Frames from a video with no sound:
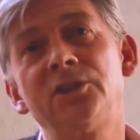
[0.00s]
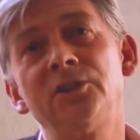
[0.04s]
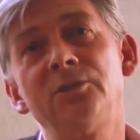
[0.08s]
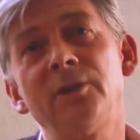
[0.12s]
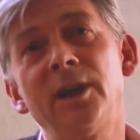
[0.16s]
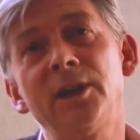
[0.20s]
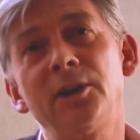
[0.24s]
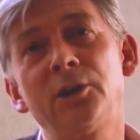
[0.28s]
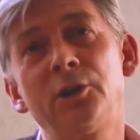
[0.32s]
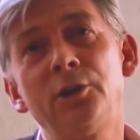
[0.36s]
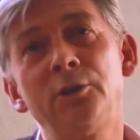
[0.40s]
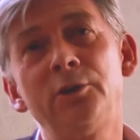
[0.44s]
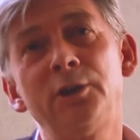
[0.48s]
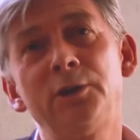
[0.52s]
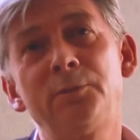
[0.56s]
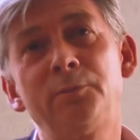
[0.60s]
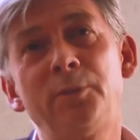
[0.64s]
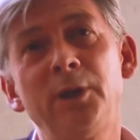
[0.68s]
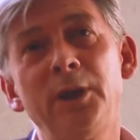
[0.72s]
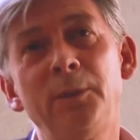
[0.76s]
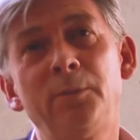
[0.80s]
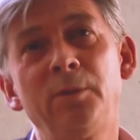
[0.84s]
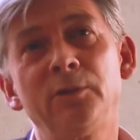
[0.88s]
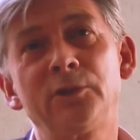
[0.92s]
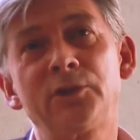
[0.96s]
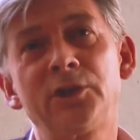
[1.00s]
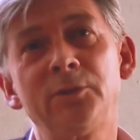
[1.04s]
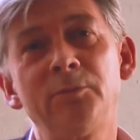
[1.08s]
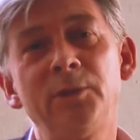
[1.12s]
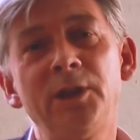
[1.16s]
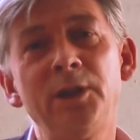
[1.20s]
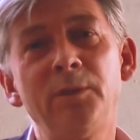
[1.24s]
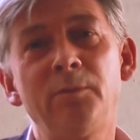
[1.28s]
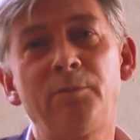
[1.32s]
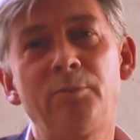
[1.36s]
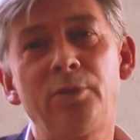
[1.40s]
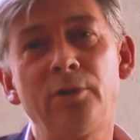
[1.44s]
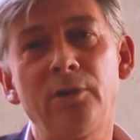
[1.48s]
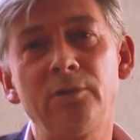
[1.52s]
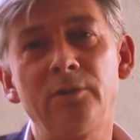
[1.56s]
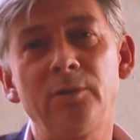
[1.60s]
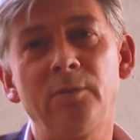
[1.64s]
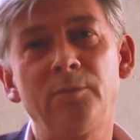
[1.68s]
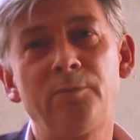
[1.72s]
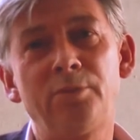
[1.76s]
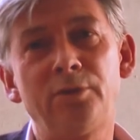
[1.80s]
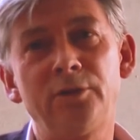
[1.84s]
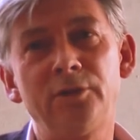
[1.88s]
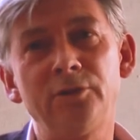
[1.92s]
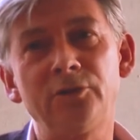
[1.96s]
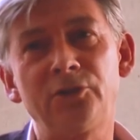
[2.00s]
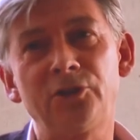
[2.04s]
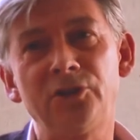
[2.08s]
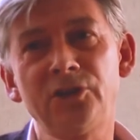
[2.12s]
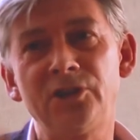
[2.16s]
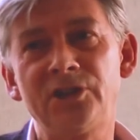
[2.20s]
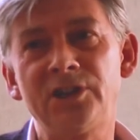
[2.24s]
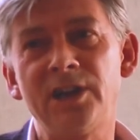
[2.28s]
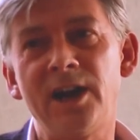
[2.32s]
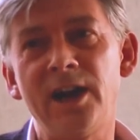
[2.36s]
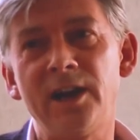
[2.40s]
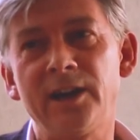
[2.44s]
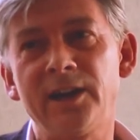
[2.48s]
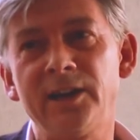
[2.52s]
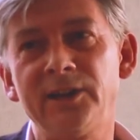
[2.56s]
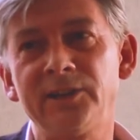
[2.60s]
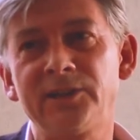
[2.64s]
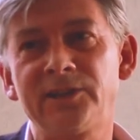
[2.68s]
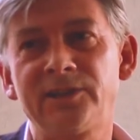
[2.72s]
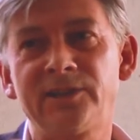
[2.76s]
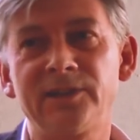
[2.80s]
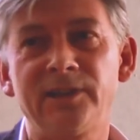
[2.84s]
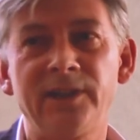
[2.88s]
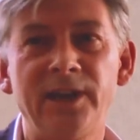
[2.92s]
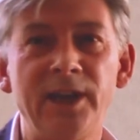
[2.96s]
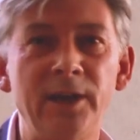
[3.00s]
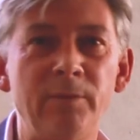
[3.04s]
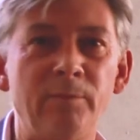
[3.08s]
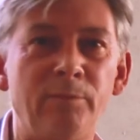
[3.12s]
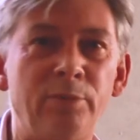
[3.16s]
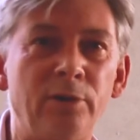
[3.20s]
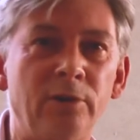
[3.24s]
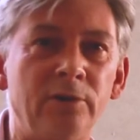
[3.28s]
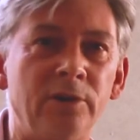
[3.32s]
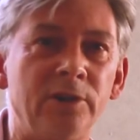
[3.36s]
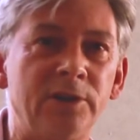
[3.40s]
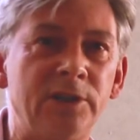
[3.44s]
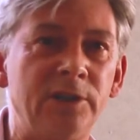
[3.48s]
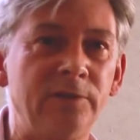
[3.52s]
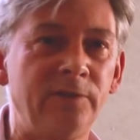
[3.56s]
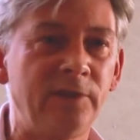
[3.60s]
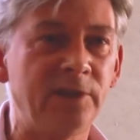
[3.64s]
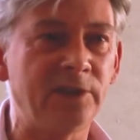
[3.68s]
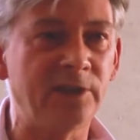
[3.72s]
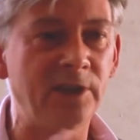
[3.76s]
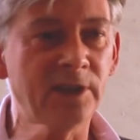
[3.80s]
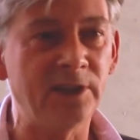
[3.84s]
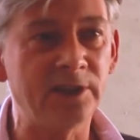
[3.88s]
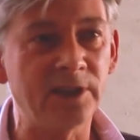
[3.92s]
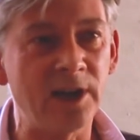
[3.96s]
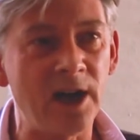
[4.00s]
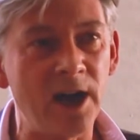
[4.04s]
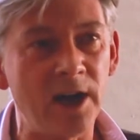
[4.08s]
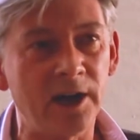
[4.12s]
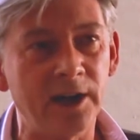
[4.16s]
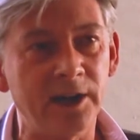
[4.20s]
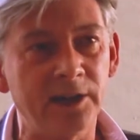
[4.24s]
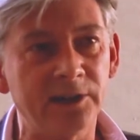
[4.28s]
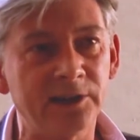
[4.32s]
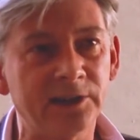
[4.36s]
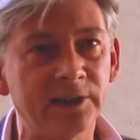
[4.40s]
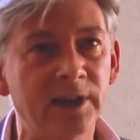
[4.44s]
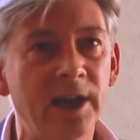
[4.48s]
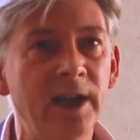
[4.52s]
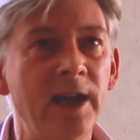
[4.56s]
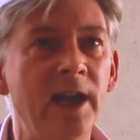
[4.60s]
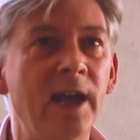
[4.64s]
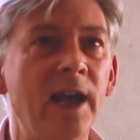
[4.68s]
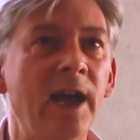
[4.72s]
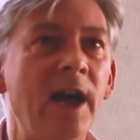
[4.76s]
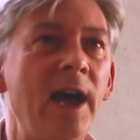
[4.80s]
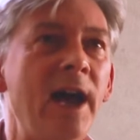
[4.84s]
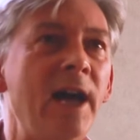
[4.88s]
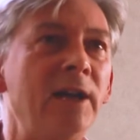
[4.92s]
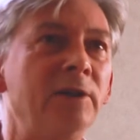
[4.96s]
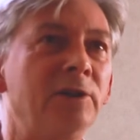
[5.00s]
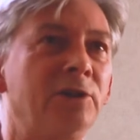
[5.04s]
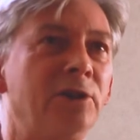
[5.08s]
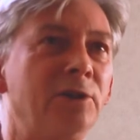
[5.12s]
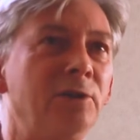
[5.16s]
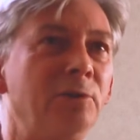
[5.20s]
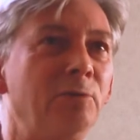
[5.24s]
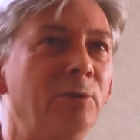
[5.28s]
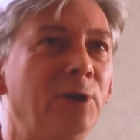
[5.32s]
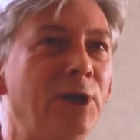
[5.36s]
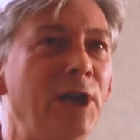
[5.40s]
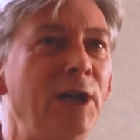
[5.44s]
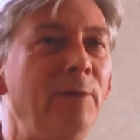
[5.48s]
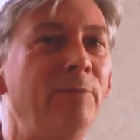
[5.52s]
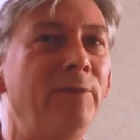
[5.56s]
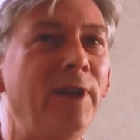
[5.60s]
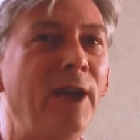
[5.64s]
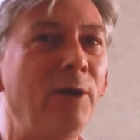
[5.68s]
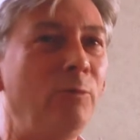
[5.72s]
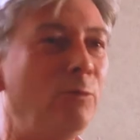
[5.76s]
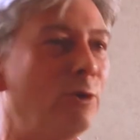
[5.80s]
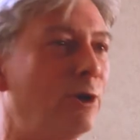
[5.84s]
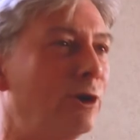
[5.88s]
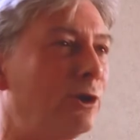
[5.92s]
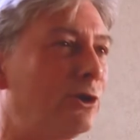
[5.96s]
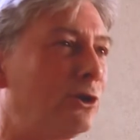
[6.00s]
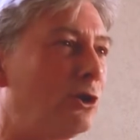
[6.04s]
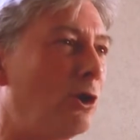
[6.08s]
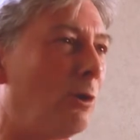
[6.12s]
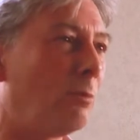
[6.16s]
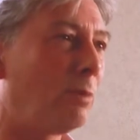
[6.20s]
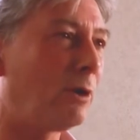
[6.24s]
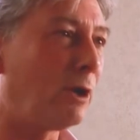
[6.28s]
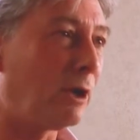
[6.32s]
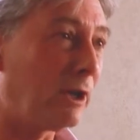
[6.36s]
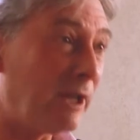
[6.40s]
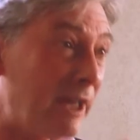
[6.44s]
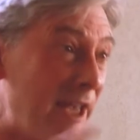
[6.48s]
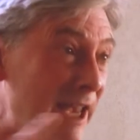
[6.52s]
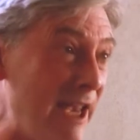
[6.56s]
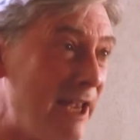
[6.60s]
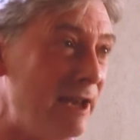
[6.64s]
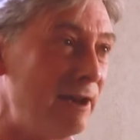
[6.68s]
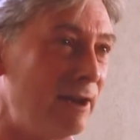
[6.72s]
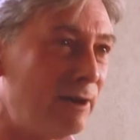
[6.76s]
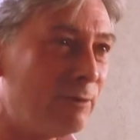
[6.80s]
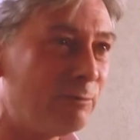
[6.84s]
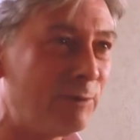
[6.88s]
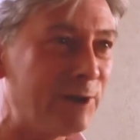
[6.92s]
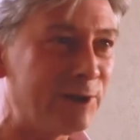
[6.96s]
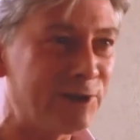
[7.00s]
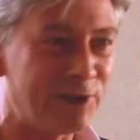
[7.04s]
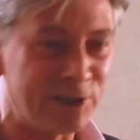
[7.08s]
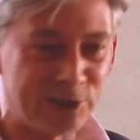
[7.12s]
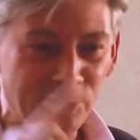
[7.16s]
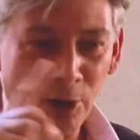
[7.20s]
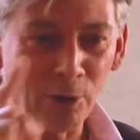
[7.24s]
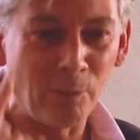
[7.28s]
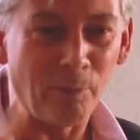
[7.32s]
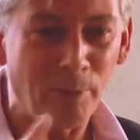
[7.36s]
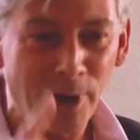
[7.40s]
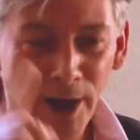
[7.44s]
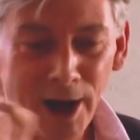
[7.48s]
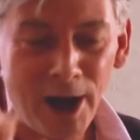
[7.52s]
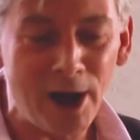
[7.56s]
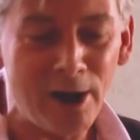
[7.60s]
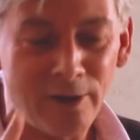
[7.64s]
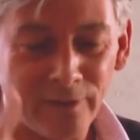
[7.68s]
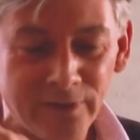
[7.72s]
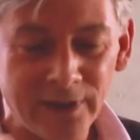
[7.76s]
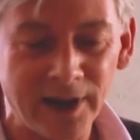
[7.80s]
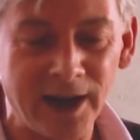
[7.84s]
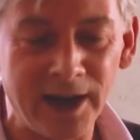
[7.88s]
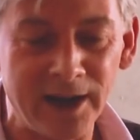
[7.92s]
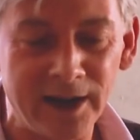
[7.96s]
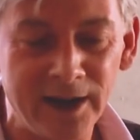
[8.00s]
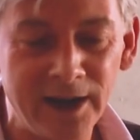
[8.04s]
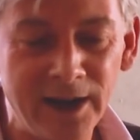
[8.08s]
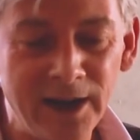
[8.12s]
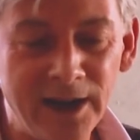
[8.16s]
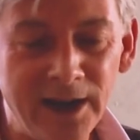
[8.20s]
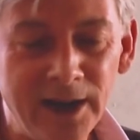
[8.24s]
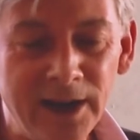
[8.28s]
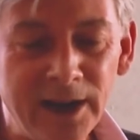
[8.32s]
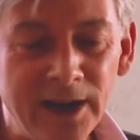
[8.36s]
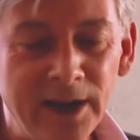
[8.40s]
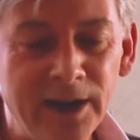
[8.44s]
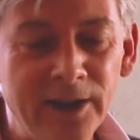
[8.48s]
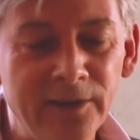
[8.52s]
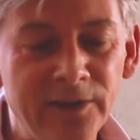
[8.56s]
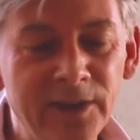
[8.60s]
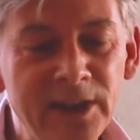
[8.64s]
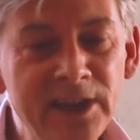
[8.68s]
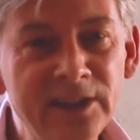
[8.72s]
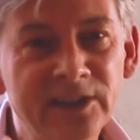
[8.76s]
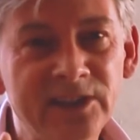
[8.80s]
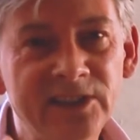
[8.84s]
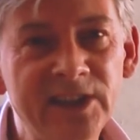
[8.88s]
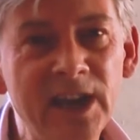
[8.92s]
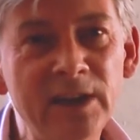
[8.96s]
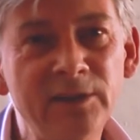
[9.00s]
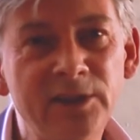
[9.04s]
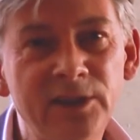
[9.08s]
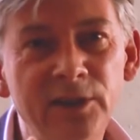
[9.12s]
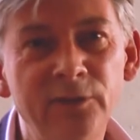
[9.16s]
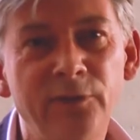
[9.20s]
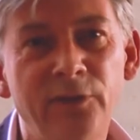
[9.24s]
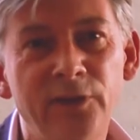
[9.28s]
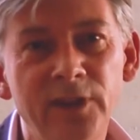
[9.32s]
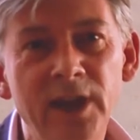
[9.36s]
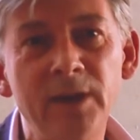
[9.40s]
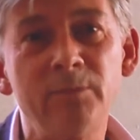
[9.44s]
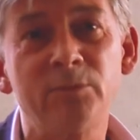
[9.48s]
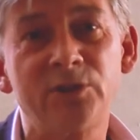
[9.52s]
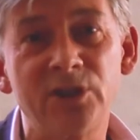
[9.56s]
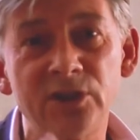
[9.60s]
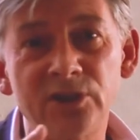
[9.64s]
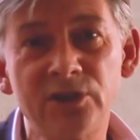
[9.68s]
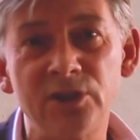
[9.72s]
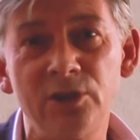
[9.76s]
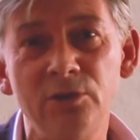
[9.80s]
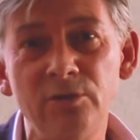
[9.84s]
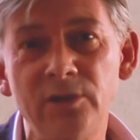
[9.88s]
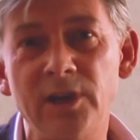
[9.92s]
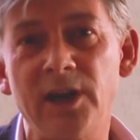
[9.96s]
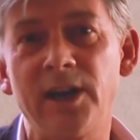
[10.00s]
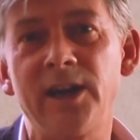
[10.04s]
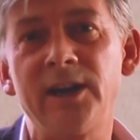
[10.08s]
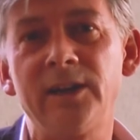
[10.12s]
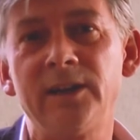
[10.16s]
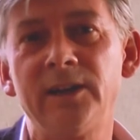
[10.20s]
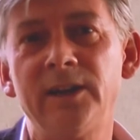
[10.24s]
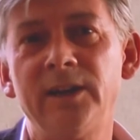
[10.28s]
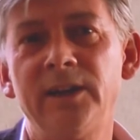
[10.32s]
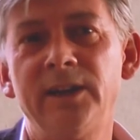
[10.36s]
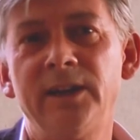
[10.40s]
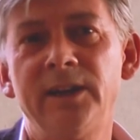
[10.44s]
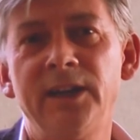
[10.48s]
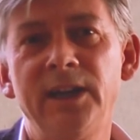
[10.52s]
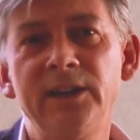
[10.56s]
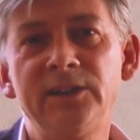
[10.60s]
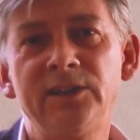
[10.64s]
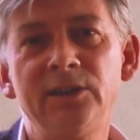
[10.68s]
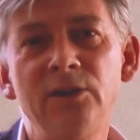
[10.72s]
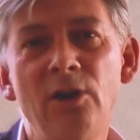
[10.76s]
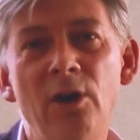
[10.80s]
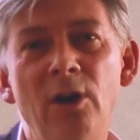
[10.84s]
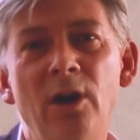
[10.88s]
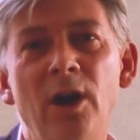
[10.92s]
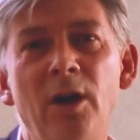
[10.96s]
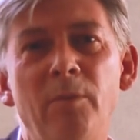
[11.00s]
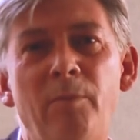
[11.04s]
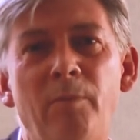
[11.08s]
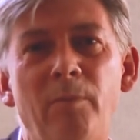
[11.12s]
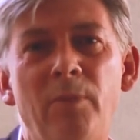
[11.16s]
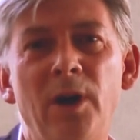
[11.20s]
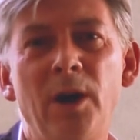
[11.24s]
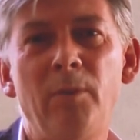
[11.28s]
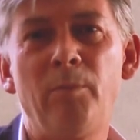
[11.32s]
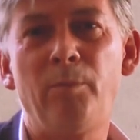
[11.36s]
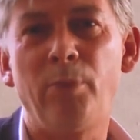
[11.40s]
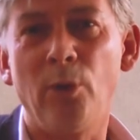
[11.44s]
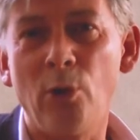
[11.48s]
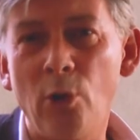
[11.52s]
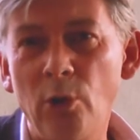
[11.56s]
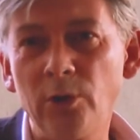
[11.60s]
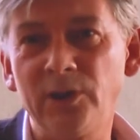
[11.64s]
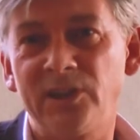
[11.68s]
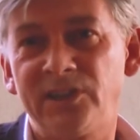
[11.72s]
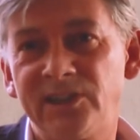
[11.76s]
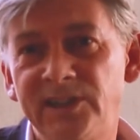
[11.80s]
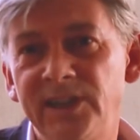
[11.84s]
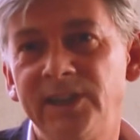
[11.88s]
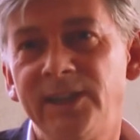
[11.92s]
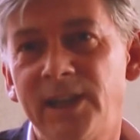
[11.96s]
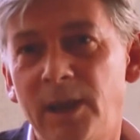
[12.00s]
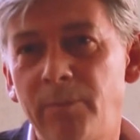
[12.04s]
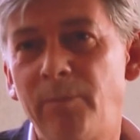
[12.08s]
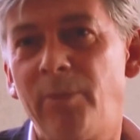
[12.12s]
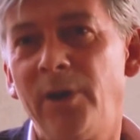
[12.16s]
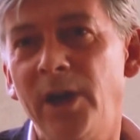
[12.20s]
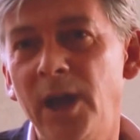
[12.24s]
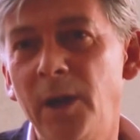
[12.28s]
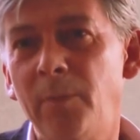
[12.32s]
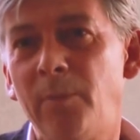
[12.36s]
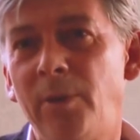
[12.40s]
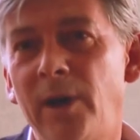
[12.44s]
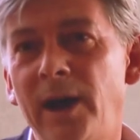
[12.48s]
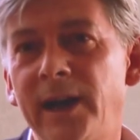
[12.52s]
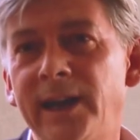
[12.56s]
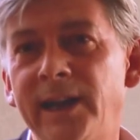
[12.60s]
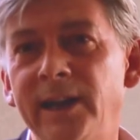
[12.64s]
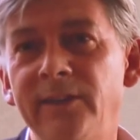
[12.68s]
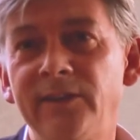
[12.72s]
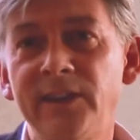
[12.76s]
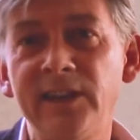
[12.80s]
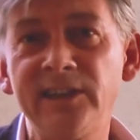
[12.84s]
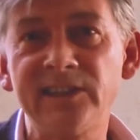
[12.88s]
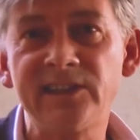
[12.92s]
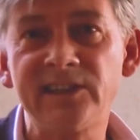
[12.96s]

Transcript: to encourage people to meet production targets, hit productivity targets, and to keep their workshop clean, which is all part of that, the incentive for them to do that is not a bonus in their pay